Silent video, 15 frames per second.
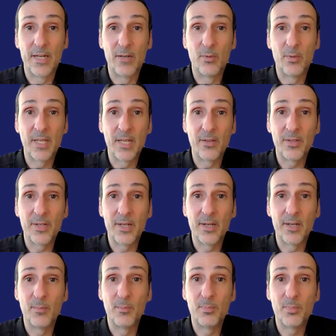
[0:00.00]
and with
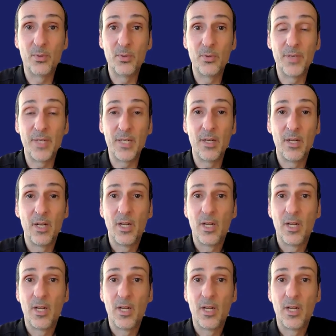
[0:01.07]
healthcare improving,